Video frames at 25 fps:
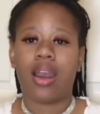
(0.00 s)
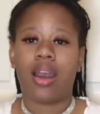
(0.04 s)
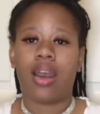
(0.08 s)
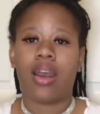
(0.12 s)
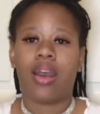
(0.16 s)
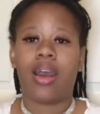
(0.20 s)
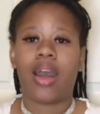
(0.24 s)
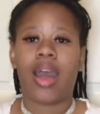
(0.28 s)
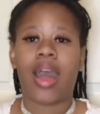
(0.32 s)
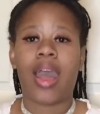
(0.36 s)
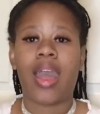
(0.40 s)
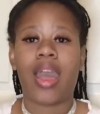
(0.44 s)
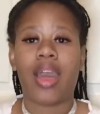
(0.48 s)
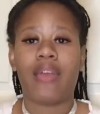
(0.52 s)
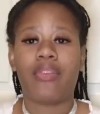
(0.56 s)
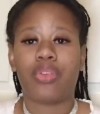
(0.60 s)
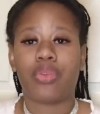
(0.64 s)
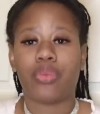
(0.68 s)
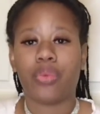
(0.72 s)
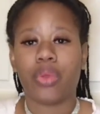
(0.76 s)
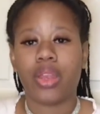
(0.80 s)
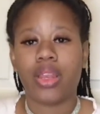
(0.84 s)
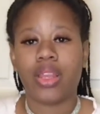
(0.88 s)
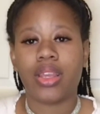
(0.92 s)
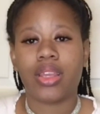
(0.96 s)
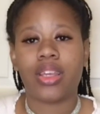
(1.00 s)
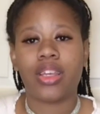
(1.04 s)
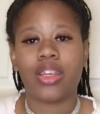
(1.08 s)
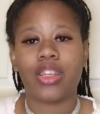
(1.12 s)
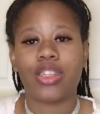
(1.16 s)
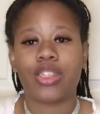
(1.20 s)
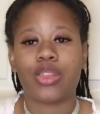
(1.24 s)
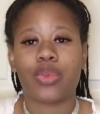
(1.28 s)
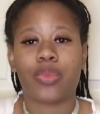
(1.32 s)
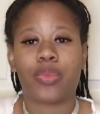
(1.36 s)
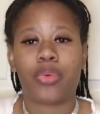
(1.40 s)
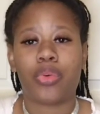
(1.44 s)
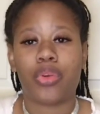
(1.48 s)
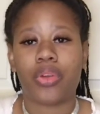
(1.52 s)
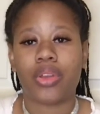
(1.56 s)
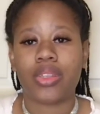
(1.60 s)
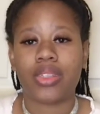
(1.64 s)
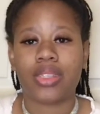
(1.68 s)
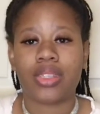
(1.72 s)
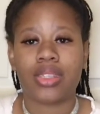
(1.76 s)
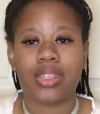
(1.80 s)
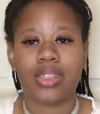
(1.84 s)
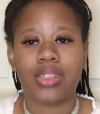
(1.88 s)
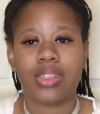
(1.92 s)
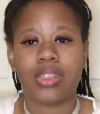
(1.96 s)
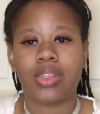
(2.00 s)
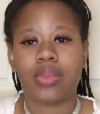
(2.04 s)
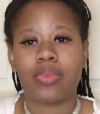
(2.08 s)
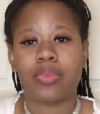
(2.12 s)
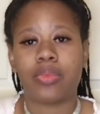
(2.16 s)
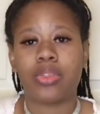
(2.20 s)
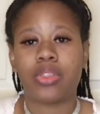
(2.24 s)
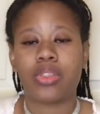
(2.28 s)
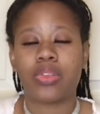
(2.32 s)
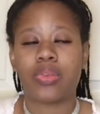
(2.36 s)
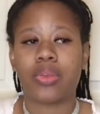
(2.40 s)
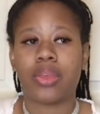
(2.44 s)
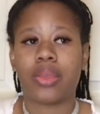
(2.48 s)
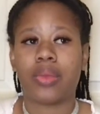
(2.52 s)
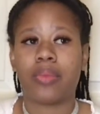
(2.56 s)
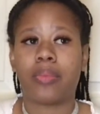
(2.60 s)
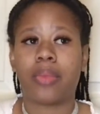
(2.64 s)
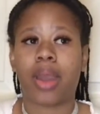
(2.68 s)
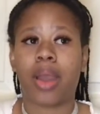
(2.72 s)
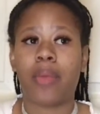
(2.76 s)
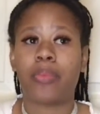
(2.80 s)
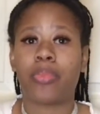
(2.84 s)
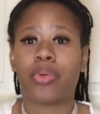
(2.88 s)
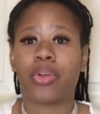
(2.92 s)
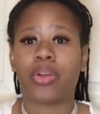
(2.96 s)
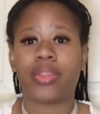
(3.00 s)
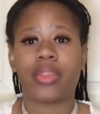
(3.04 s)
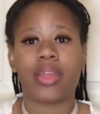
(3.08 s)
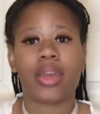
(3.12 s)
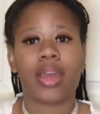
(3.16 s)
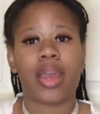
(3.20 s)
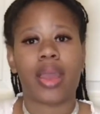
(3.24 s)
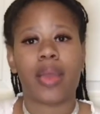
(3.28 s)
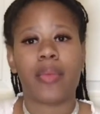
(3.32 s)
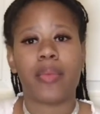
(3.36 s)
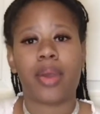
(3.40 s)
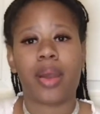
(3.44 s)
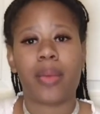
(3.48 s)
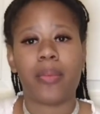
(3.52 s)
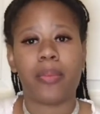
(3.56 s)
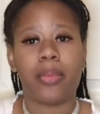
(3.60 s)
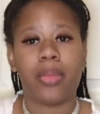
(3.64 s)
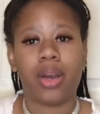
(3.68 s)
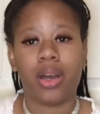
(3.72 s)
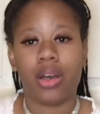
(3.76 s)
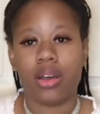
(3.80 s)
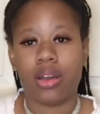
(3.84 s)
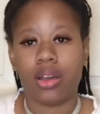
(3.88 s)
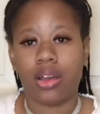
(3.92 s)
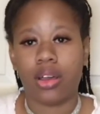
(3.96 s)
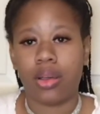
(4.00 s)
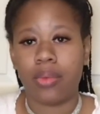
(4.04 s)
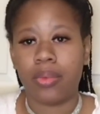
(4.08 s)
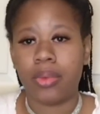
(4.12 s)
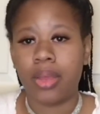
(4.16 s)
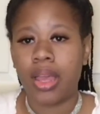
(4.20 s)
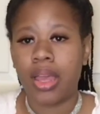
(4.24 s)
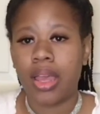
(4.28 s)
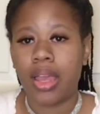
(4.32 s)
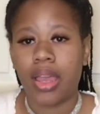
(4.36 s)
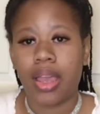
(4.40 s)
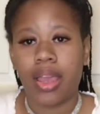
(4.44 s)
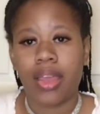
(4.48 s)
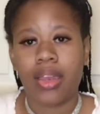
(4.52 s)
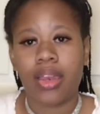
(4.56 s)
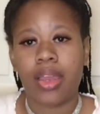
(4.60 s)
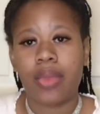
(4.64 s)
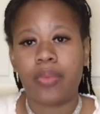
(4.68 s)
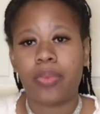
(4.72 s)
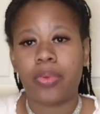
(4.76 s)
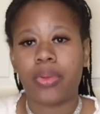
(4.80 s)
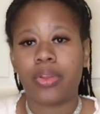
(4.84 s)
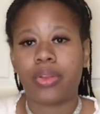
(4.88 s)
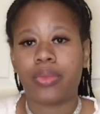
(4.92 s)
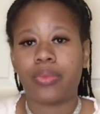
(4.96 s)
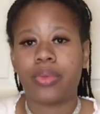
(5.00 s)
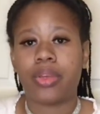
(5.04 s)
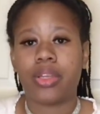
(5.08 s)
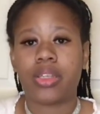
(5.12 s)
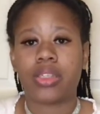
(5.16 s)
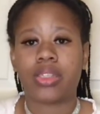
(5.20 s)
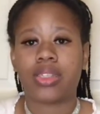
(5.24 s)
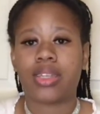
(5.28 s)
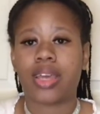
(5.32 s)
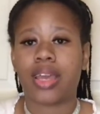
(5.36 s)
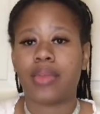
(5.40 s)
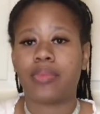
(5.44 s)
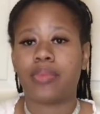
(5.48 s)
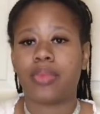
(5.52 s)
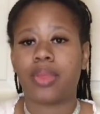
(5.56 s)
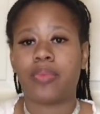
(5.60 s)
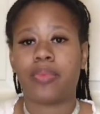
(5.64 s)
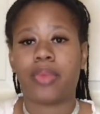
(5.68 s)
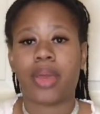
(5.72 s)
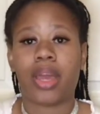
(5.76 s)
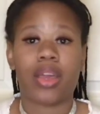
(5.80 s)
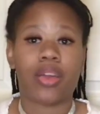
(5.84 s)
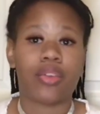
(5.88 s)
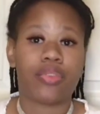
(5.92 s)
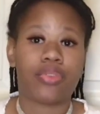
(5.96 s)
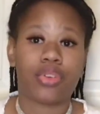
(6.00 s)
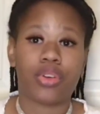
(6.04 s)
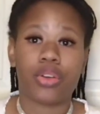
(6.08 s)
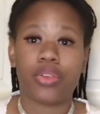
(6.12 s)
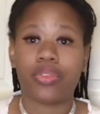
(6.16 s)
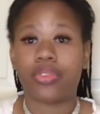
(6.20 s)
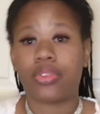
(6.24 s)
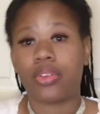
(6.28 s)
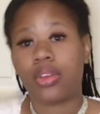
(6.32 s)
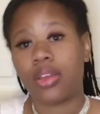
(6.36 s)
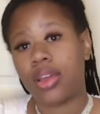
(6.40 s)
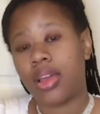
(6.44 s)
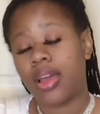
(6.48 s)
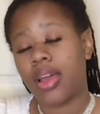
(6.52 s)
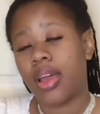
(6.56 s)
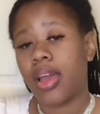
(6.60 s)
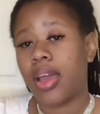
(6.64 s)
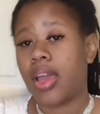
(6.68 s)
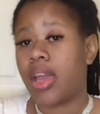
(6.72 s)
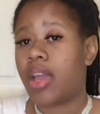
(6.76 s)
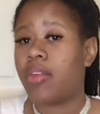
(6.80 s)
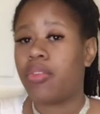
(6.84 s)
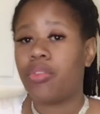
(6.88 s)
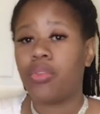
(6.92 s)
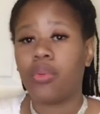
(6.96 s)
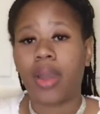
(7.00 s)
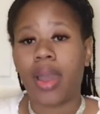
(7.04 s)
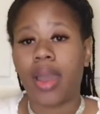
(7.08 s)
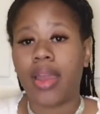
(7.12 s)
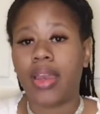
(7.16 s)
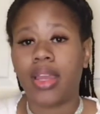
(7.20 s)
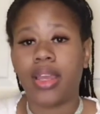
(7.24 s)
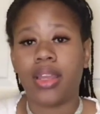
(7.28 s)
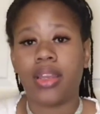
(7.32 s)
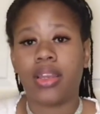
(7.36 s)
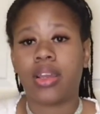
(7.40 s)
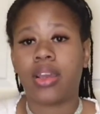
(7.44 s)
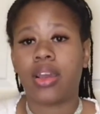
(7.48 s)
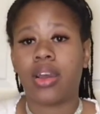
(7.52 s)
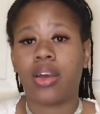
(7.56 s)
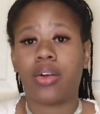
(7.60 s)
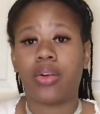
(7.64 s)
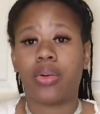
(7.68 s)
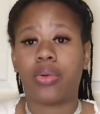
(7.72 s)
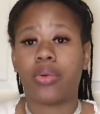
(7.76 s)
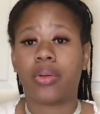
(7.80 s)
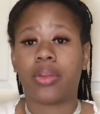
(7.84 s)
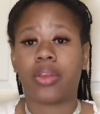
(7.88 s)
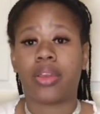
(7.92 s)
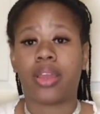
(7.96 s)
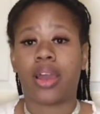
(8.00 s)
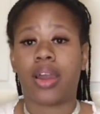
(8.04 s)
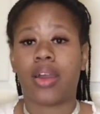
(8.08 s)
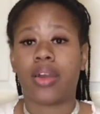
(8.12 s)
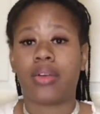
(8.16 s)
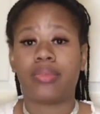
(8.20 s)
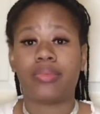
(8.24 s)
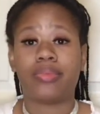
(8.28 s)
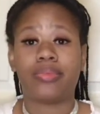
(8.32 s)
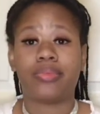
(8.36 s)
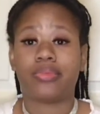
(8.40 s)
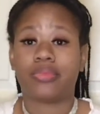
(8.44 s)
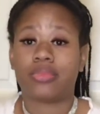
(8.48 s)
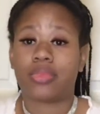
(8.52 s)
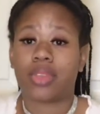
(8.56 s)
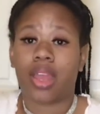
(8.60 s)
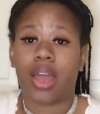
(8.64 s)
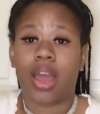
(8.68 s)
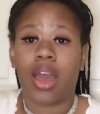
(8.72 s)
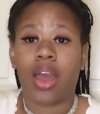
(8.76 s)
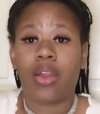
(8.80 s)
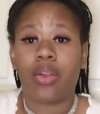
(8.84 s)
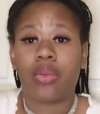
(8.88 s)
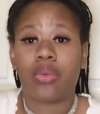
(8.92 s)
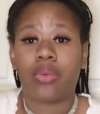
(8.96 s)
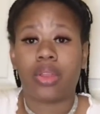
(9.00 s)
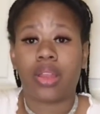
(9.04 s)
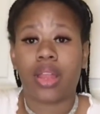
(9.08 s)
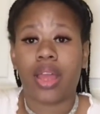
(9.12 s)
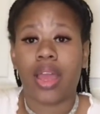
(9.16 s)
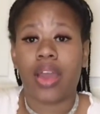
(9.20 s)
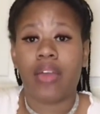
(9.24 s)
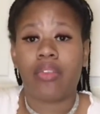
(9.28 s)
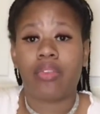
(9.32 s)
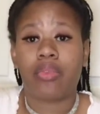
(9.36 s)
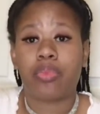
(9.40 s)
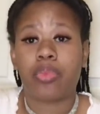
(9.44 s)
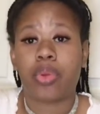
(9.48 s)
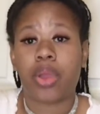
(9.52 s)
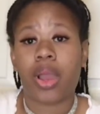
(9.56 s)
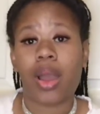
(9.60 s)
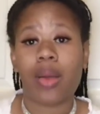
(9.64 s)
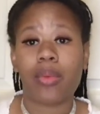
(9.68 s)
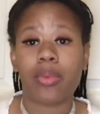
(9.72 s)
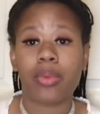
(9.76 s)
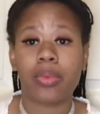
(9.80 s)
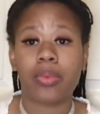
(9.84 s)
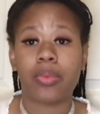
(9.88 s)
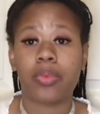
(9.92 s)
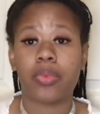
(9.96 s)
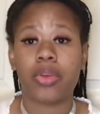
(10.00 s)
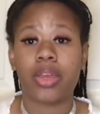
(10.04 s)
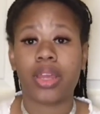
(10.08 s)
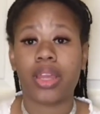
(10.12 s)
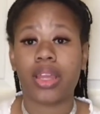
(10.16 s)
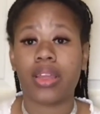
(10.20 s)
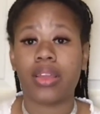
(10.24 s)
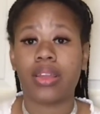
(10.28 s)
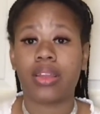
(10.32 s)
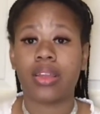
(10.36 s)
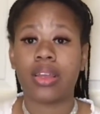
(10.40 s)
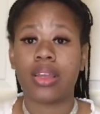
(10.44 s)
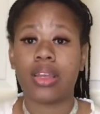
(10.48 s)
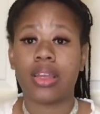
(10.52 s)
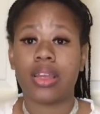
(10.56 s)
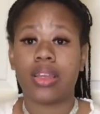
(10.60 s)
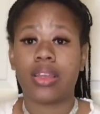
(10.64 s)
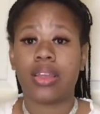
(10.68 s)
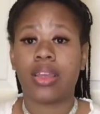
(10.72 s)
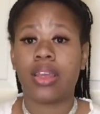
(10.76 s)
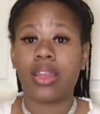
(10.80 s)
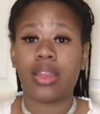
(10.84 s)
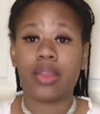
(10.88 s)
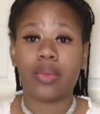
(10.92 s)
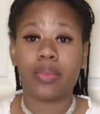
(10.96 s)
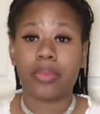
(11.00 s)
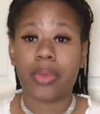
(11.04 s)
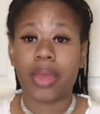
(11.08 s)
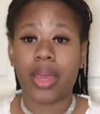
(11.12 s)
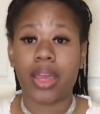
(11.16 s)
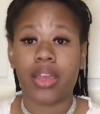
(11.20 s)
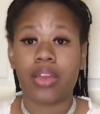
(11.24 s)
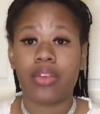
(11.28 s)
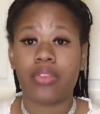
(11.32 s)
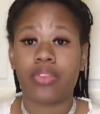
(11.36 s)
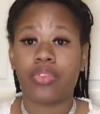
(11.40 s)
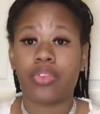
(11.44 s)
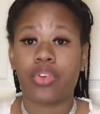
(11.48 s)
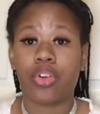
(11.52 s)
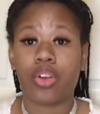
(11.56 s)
I have a really good support system between my brother and my mom, and they pretty much take me back and forth everywhere I need to go, and I don't really have a problem with getting back and